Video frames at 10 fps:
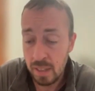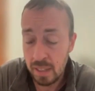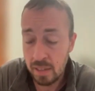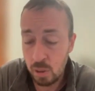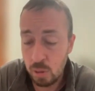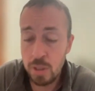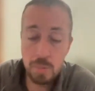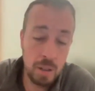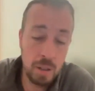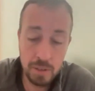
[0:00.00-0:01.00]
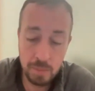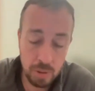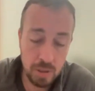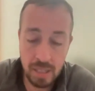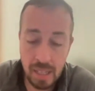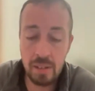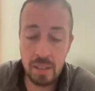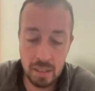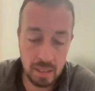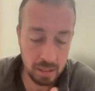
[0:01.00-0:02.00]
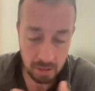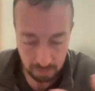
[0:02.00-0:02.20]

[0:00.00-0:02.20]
that's so much a part of his personality that